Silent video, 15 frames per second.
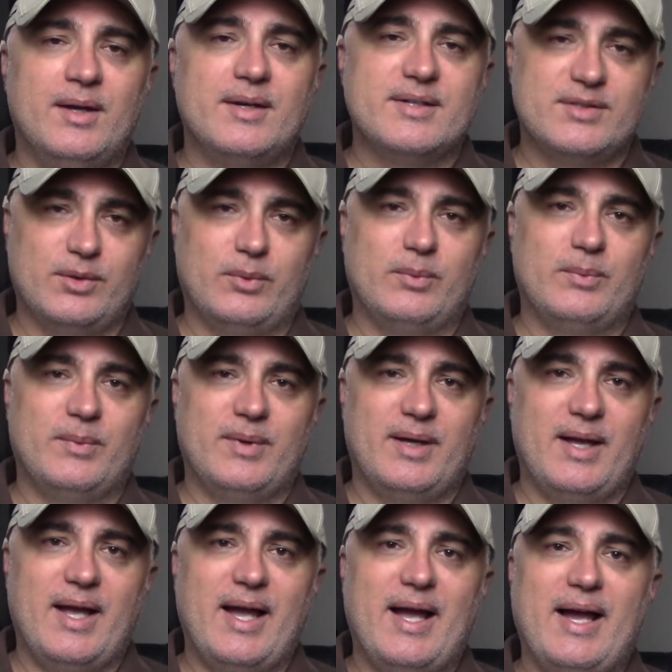So,
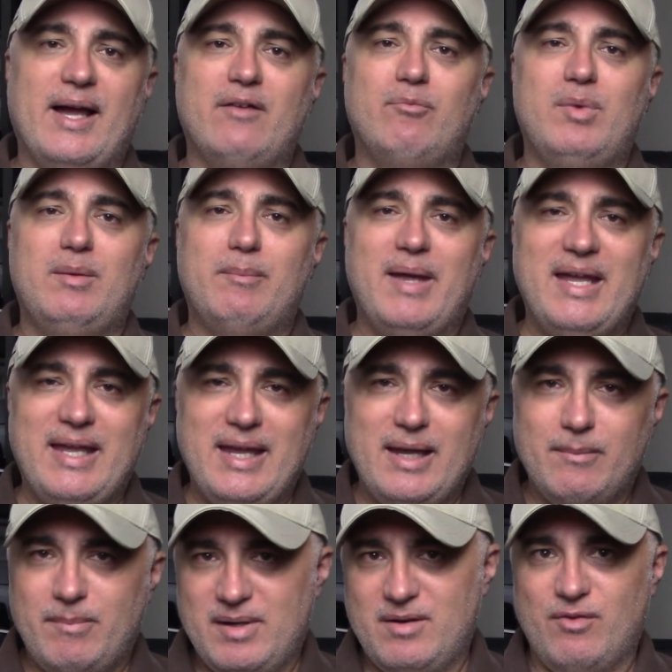I've been
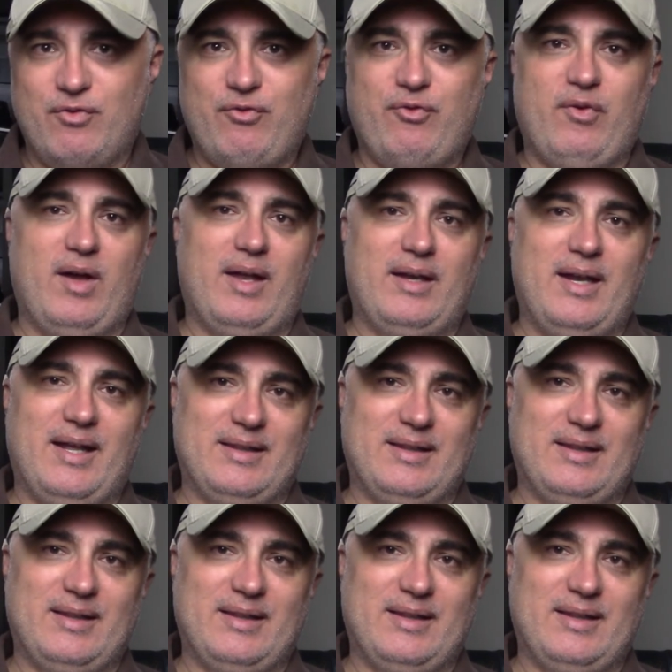making a bit of fun